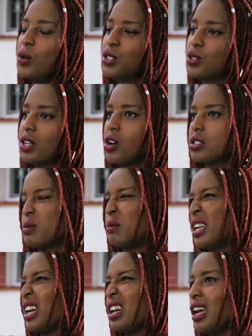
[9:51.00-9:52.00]
will do the
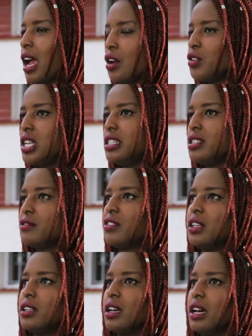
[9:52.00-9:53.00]
gospel. But I really didn't
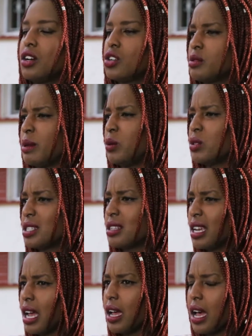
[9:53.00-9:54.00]
feel gospel was a
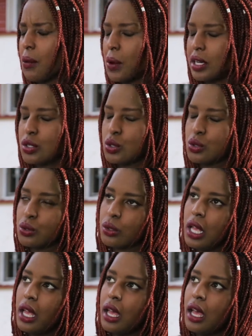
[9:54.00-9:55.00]
thing I wanted to do.
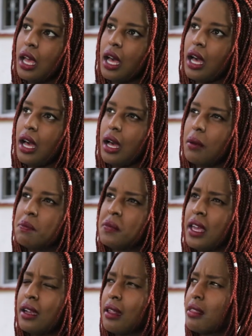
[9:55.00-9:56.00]

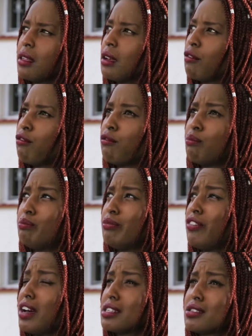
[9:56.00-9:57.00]
Then I think
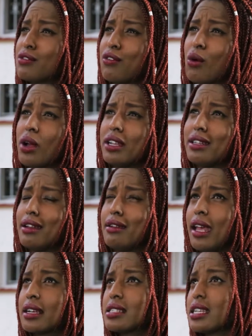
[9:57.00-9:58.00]
fast forward, the
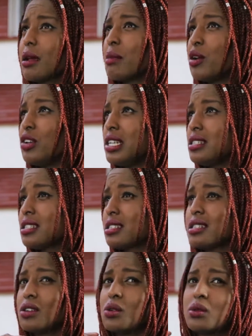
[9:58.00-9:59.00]
next time I released
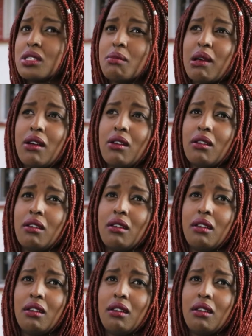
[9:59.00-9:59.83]
a single was about